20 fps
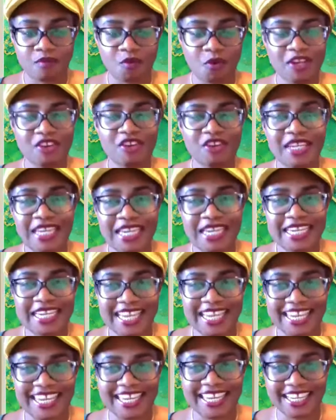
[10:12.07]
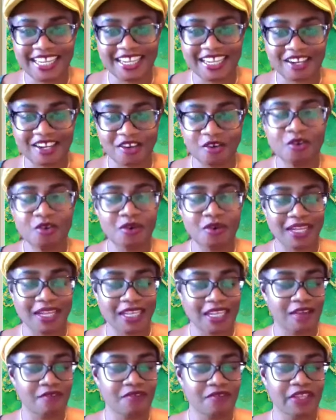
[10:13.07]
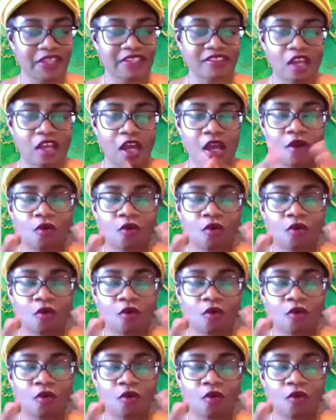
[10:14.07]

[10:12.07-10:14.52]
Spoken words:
Where do you need the healing? Oh, I love this.